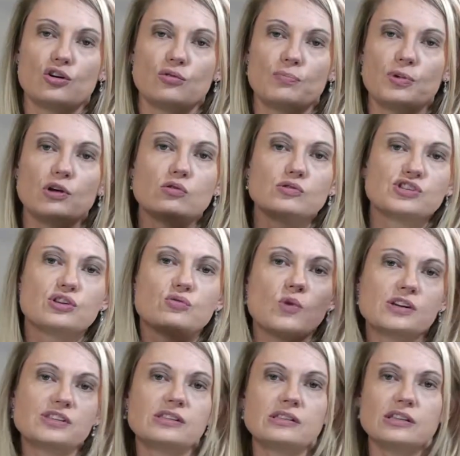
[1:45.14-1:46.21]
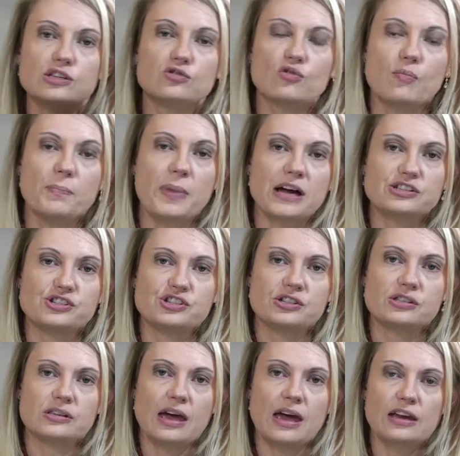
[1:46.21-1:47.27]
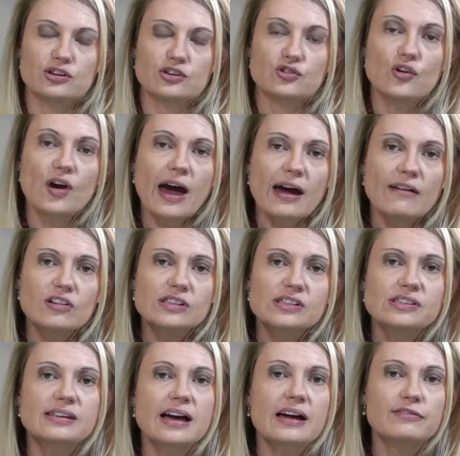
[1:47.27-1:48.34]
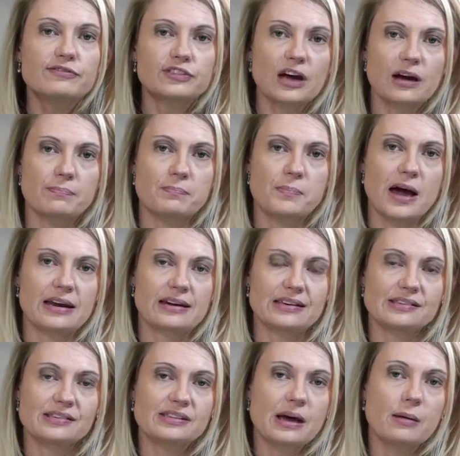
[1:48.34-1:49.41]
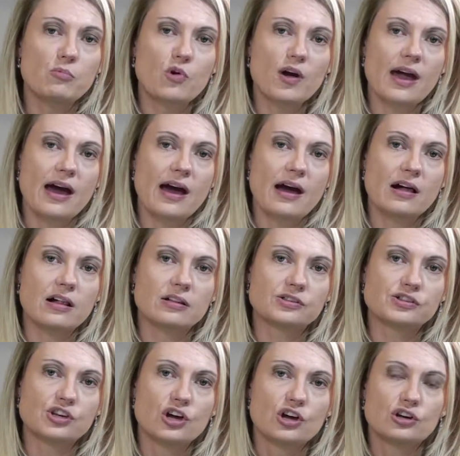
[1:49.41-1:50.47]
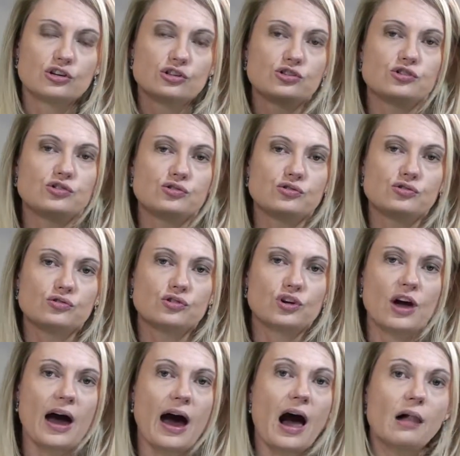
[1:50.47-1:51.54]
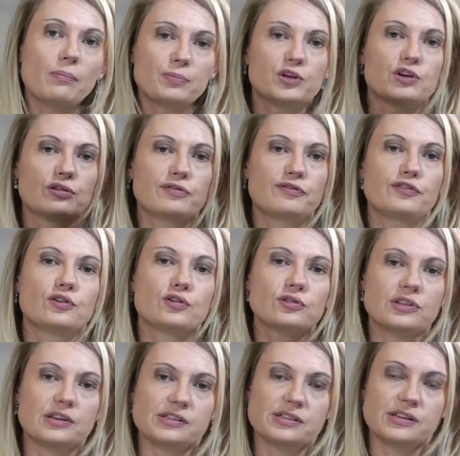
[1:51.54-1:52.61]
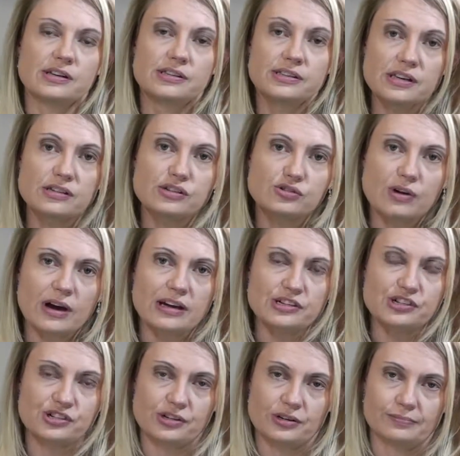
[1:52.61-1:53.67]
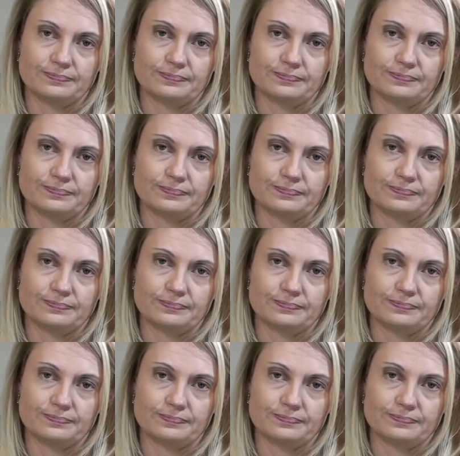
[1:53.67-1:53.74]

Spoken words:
because it wasn't in your budget and you haven't saved up money somewhere else to help you through this situation.